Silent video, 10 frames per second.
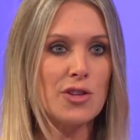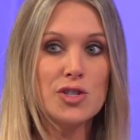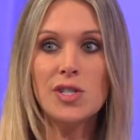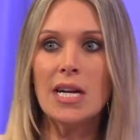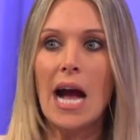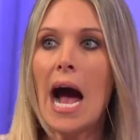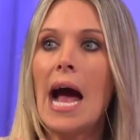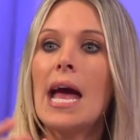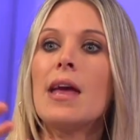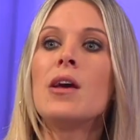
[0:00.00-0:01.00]
Just a
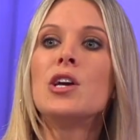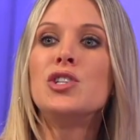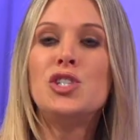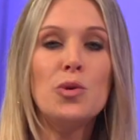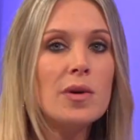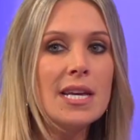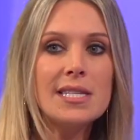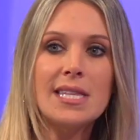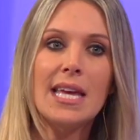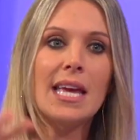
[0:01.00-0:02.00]
guy doing his
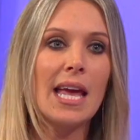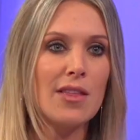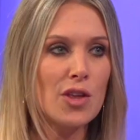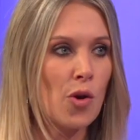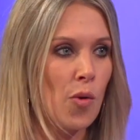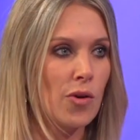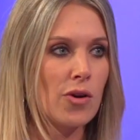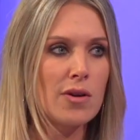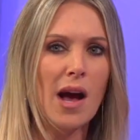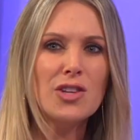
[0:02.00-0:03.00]
thing in the
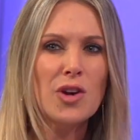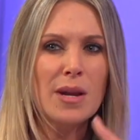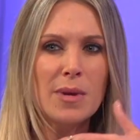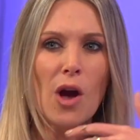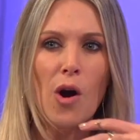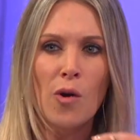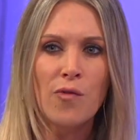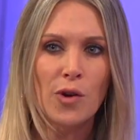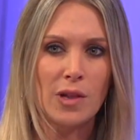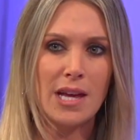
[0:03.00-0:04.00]
corner, not trying to be overtly